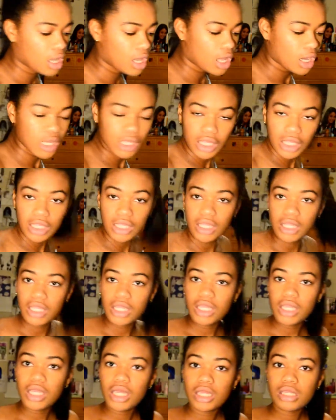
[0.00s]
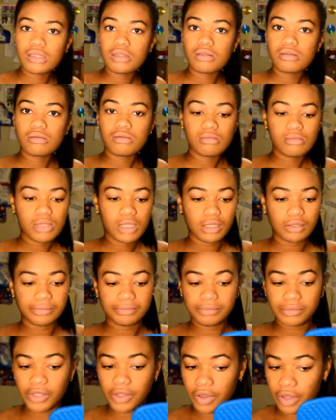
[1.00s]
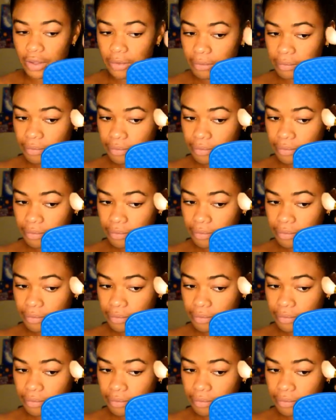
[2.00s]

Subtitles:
anything. Okay.